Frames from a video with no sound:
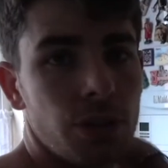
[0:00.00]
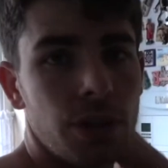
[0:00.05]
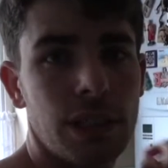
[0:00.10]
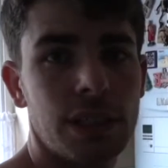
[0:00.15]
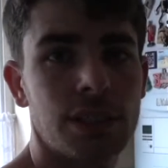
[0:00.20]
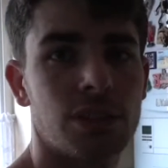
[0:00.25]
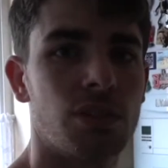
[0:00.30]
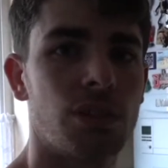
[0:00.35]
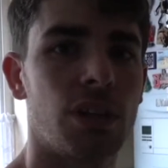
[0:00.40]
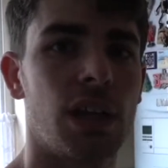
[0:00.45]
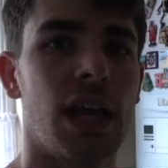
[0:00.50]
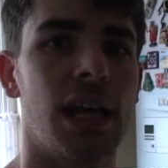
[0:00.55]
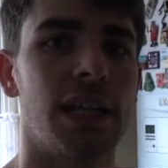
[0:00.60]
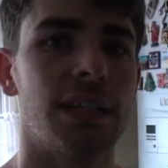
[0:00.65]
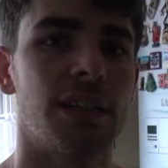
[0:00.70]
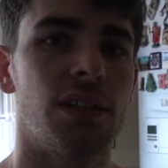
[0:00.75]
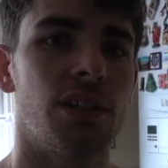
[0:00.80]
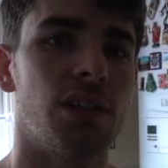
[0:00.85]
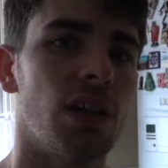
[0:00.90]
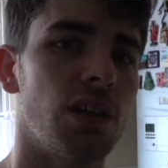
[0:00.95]
is I'm going to add
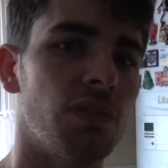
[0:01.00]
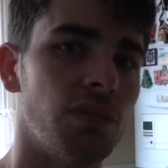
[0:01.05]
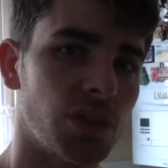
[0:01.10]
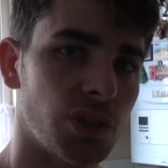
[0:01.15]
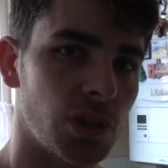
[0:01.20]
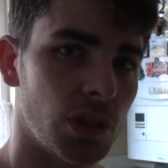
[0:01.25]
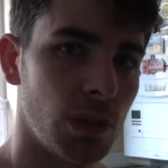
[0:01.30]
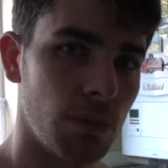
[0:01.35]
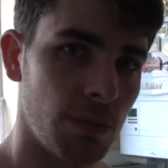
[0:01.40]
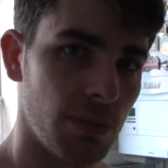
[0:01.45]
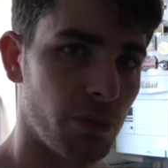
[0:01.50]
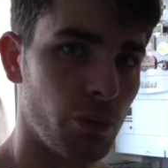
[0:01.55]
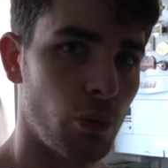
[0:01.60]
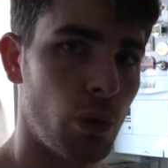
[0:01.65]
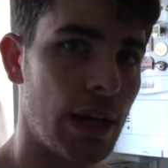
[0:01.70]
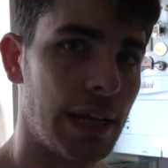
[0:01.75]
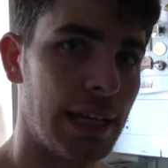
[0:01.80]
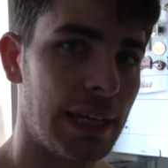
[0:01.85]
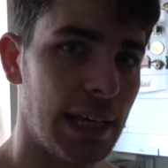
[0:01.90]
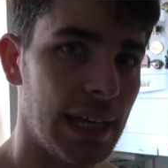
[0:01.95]
another scoop of
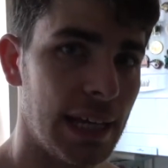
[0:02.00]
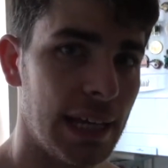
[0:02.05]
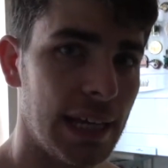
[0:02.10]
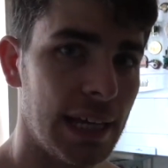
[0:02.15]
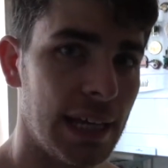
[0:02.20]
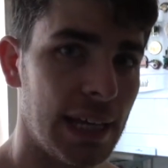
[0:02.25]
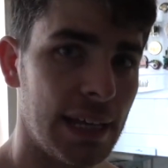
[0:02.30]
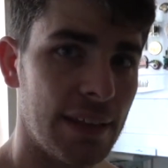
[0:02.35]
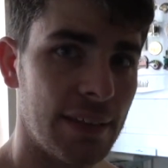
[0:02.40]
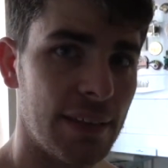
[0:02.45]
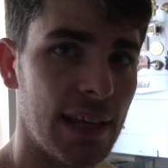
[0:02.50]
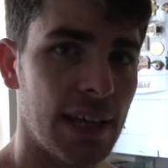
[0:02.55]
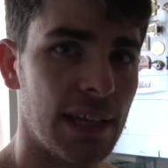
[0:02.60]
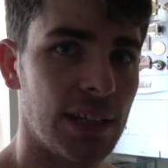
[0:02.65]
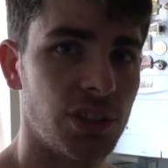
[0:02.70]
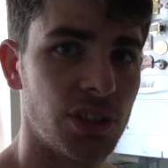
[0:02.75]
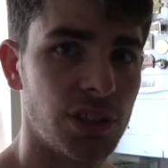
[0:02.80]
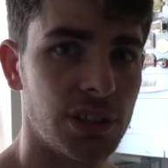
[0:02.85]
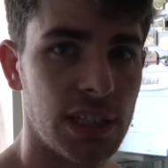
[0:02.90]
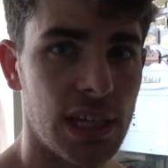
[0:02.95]
whey in there
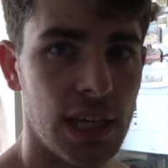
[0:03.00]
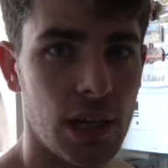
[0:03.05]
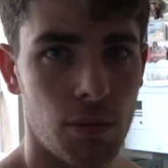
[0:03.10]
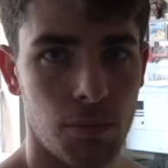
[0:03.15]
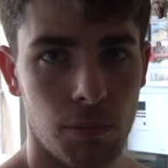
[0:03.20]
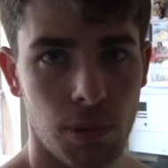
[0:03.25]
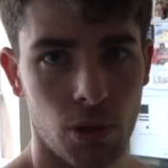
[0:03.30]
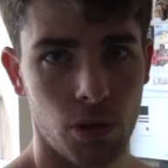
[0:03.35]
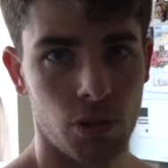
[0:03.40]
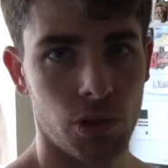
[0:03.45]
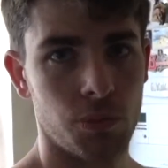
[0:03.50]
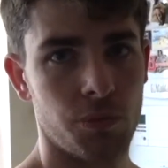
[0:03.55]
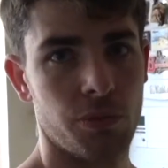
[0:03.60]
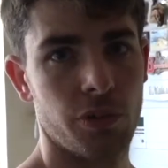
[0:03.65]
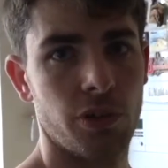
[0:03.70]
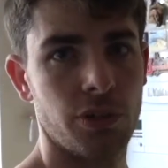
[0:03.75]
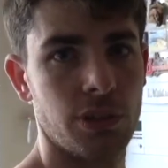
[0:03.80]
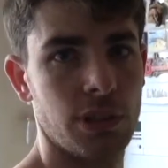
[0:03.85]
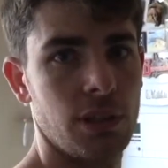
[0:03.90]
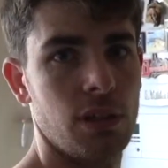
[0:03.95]
just to help bulk up the
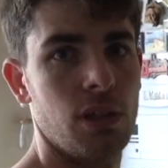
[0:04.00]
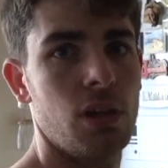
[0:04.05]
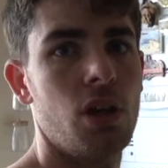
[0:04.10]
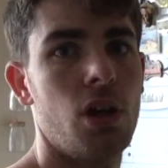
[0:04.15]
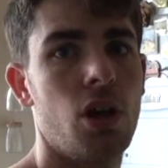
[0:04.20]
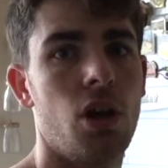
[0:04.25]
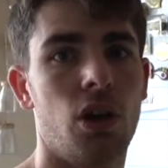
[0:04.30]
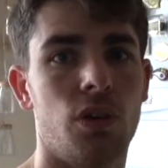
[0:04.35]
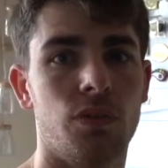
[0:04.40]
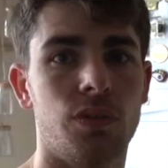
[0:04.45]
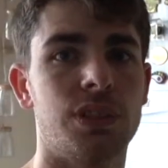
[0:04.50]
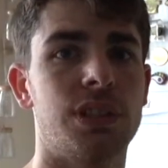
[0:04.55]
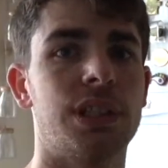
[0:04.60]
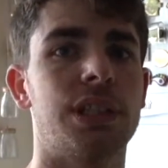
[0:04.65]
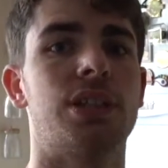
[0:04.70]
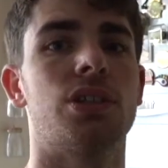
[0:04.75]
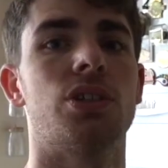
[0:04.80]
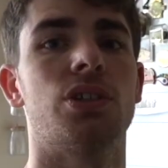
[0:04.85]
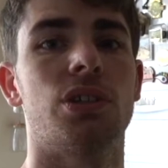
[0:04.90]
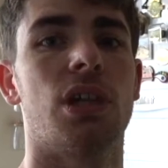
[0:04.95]
protein. Obviously,
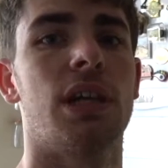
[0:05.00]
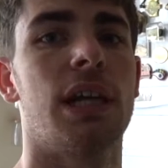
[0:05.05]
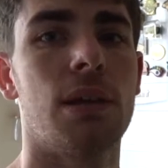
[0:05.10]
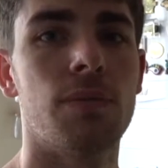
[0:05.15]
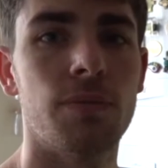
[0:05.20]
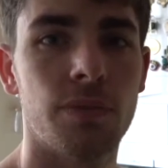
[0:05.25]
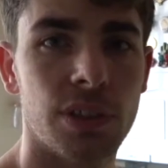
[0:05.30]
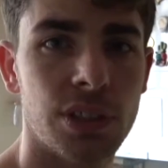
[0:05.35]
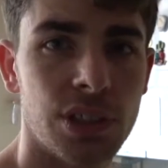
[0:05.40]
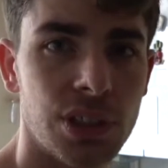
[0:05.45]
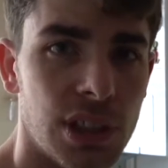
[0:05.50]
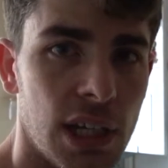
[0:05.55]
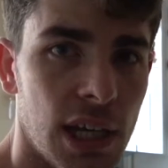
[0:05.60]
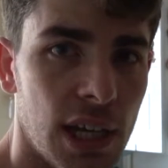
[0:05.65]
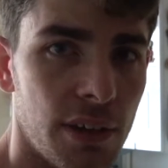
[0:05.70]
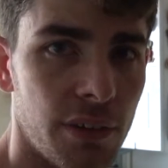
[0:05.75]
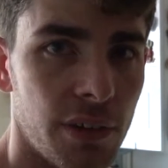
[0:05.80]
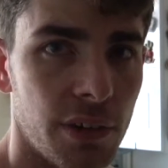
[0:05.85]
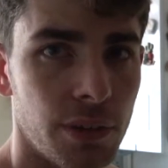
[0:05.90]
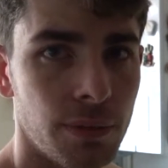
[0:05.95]
because I am
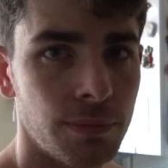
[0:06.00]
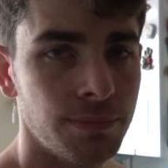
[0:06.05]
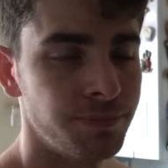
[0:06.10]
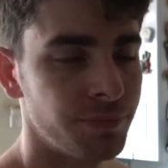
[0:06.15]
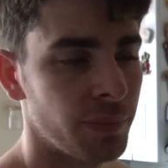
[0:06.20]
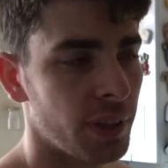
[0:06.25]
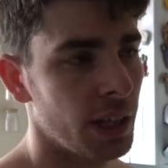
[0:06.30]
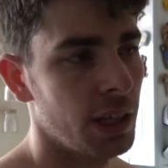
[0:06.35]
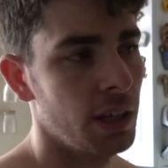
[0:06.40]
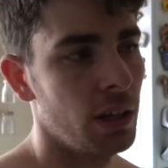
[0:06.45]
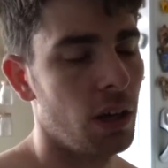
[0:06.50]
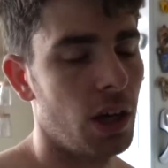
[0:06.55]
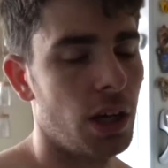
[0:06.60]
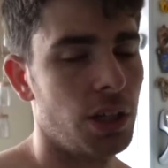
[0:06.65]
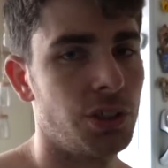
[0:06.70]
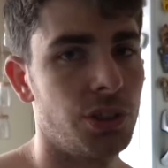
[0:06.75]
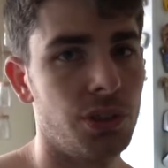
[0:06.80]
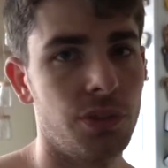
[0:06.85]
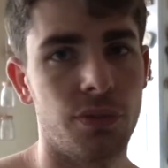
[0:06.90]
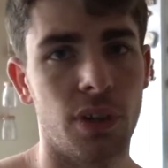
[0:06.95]
vegetarian, I
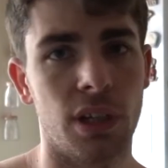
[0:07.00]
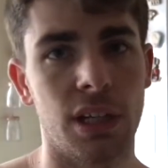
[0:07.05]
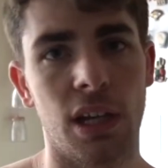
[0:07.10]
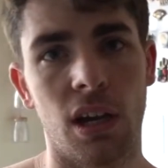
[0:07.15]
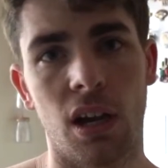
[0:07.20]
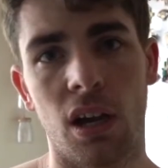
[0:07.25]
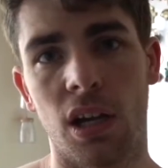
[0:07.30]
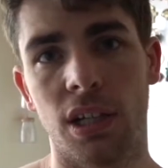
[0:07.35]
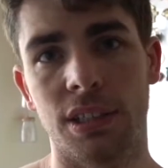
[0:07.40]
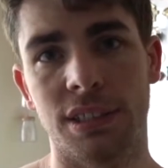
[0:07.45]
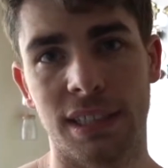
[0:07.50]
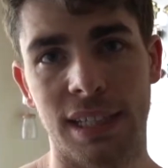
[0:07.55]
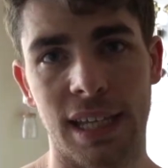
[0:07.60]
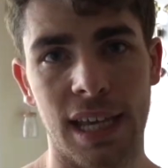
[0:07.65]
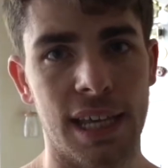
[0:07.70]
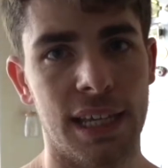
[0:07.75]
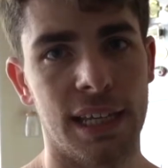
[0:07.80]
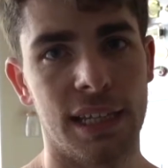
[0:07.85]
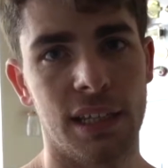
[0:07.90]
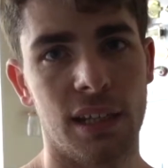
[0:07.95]
do find it hard to
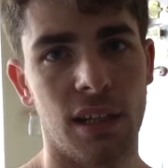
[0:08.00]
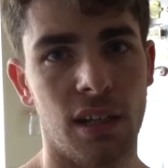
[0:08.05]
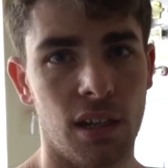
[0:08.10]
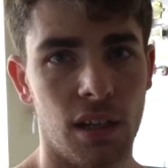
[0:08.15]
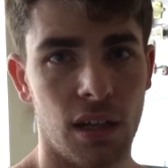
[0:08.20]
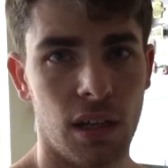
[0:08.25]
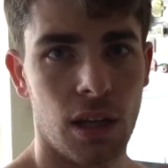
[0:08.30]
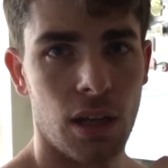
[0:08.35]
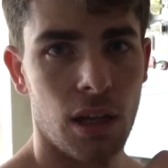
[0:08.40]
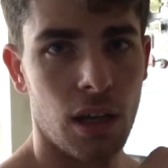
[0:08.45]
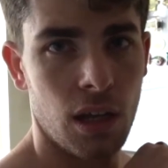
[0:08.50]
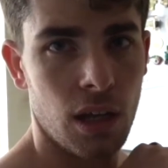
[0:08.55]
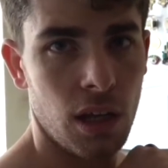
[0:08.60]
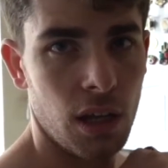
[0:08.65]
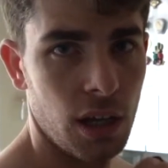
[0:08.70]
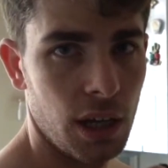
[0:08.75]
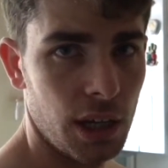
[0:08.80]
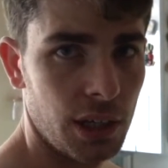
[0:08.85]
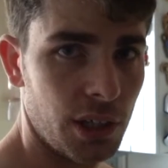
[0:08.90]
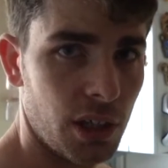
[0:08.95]
get in
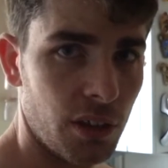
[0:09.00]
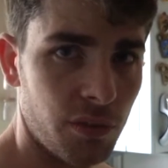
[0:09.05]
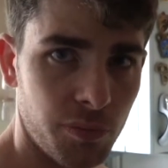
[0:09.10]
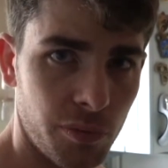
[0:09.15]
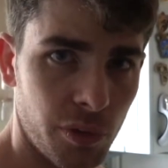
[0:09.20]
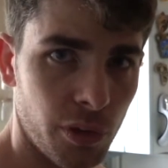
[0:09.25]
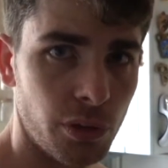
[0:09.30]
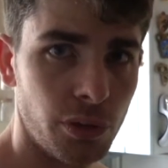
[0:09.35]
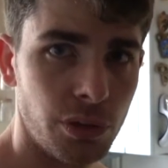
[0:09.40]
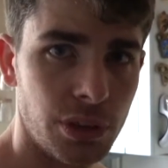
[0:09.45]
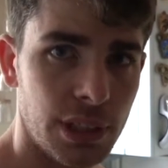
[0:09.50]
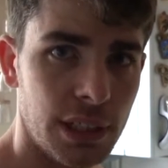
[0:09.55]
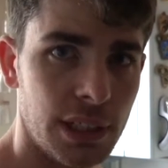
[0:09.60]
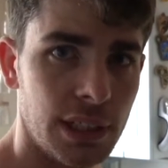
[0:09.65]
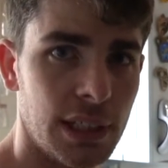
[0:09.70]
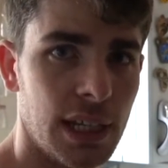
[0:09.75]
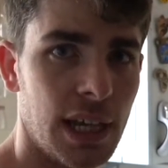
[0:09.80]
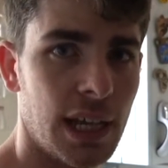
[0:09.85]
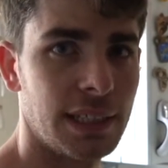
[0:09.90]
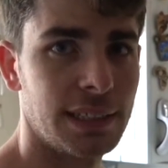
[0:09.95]
enough
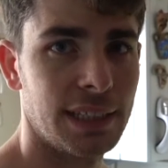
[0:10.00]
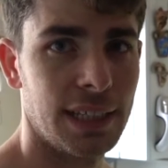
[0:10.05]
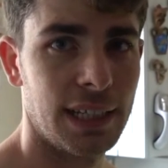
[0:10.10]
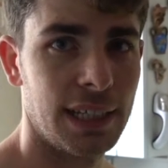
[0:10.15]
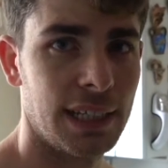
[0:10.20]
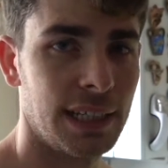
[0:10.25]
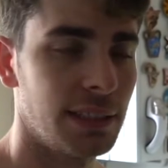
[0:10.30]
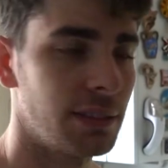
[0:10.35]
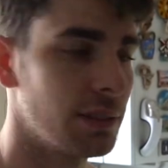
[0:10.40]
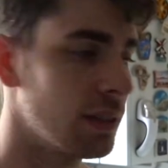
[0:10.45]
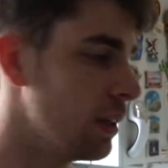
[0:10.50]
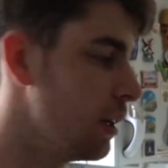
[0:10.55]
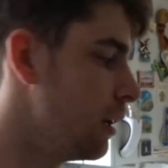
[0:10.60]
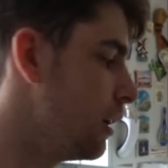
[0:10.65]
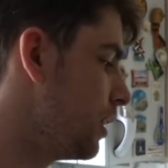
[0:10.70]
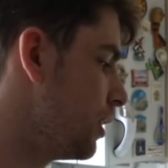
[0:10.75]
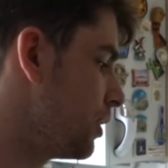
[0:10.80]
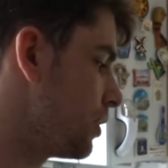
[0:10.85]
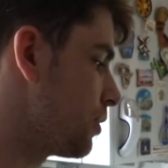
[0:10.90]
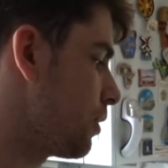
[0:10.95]
protein as it is.
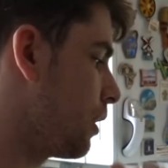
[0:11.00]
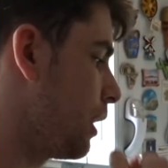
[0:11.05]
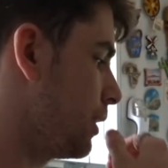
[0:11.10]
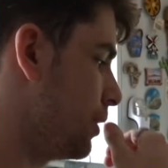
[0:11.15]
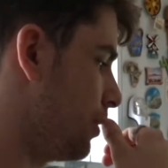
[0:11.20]
So I